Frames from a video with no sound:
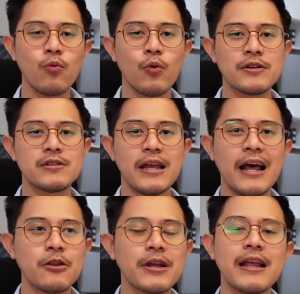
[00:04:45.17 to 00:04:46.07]
want to
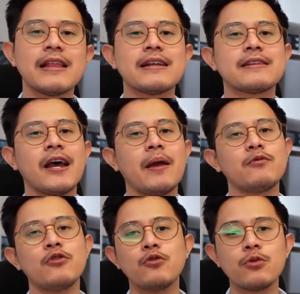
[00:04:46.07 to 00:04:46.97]
allocate that
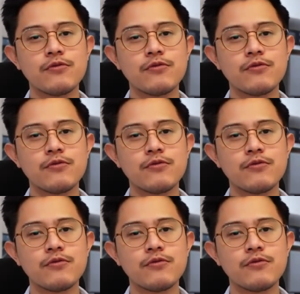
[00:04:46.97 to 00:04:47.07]
time to do